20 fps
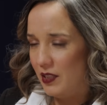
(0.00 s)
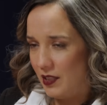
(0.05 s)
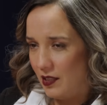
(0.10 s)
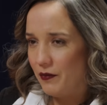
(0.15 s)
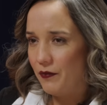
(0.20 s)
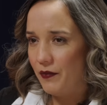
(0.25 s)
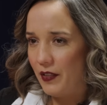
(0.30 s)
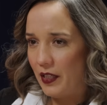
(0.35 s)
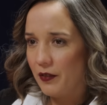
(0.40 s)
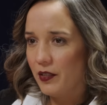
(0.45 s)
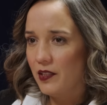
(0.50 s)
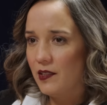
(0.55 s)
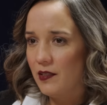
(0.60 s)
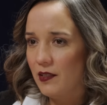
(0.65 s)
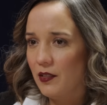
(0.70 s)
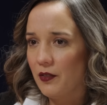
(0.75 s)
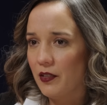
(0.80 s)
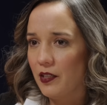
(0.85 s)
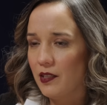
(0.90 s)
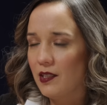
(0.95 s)
it's a very
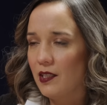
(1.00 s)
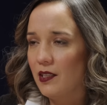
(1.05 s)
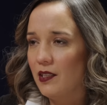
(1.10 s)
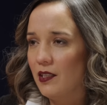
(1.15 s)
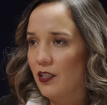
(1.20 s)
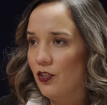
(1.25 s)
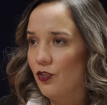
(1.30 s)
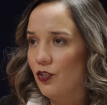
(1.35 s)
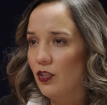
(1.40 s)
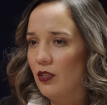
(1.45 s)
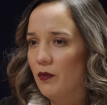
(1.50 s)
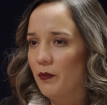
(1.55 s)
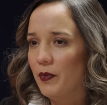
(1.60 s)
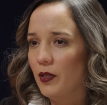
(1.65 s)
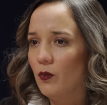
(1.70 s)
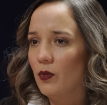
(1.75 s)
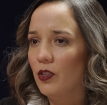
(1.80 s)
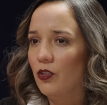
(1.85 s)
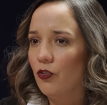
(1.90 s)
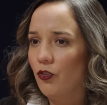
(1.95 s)
serious condition,
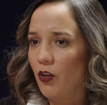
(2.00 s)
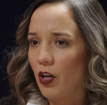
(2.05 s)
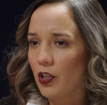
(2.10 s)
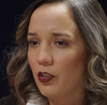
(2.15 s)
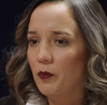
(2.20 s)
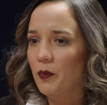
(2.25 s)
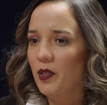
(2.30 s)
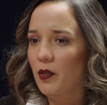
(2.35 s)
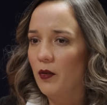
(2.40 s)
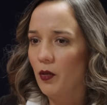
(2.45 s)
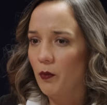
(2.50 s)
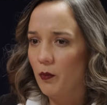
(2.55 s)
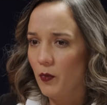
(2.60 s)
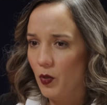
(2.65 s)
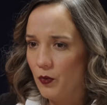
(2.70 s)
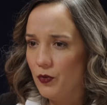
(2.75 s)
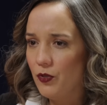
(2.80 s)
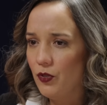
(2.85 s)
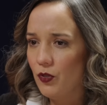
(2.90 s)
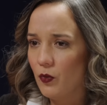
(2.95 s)
but what shocked me the
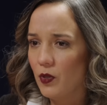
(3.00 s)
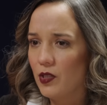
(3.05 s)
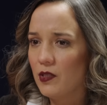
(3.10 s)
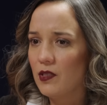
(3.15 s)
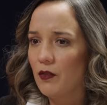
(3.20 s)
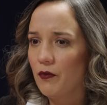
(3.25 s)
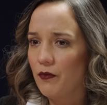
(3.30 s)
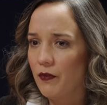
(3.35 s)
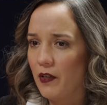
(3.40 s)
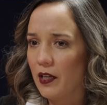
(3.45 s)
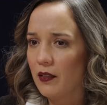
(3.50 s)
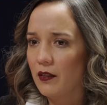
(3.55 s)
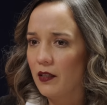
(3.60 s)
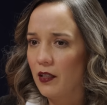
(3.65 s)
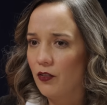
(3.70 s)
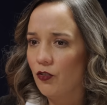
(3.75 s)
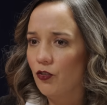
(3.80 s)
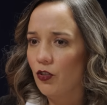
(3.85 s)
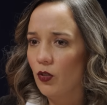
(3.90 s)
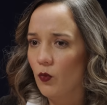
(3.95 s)
most was the fact
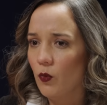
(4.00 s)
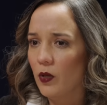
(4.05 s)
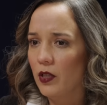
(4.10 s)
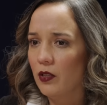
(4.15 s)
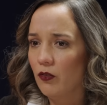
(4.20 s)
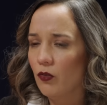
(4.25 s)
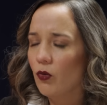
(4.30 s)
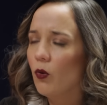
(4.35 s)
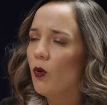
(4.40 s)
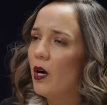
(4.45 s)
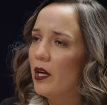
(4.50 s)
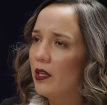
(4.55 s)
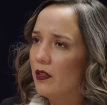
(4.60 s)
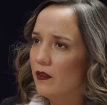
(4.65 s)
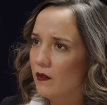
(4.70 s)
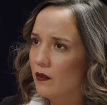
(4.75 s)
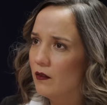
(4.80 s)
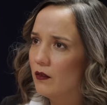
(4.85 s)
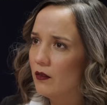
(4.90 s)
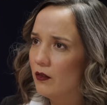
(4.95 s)
that she went twice.